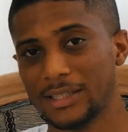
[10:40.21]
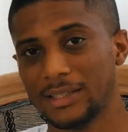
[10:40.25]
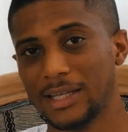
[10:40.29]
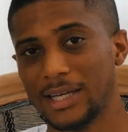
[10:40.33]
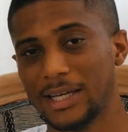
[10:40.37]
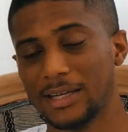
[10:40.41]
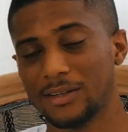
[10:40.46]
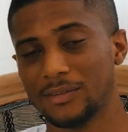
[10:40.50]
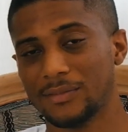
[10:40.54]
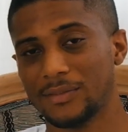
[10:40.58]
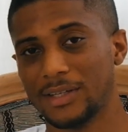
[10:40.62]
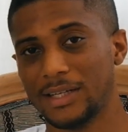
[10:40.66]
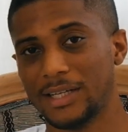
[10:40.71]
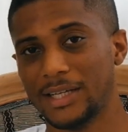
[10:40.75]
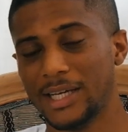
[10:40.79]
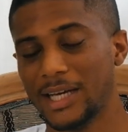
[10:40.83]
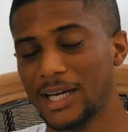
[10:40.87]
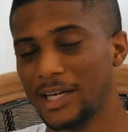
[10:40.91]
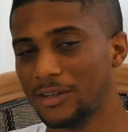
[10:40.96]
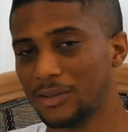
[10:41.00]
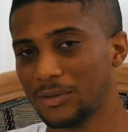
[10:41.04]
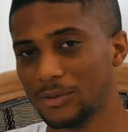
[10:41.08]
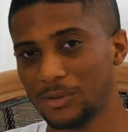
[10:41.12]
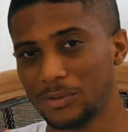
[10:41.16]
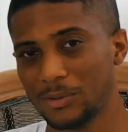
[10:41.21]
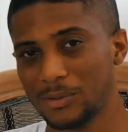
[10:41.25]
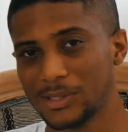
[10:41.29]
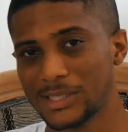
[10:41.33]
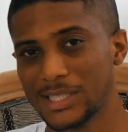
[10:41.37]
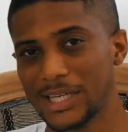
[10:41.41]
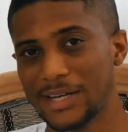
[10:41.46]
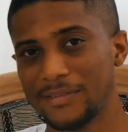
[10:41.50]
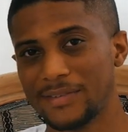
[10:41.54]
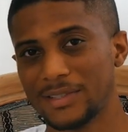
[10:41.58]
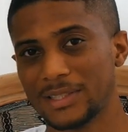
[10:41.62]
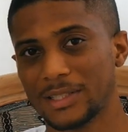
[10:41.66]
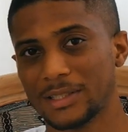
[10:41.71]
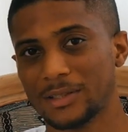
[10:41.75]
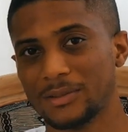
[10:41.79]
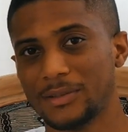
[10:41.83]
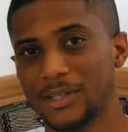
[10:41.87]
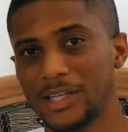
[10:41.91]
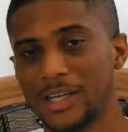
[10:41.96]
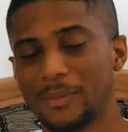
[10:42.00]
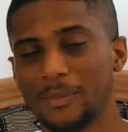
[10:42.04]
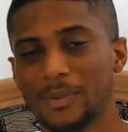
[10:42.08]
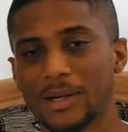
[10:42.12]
end of the day, I don't do this every single day,